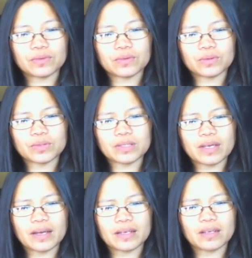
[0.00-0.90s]
to
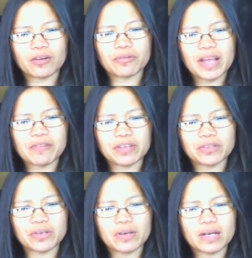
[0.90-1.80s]
sign, or Ray,
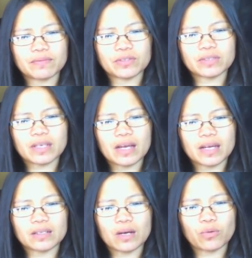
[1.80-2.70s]
do you have to
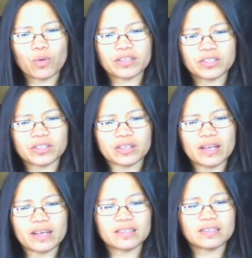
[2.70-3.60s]
sign a 1 year
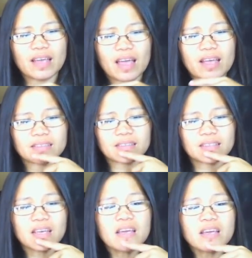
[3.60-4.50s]
less? Yes.
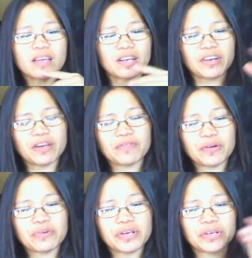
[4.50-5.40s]
Here,
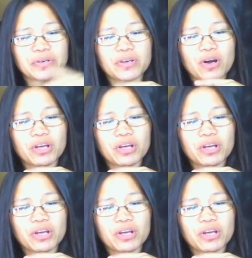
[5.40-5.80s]
everywhere you go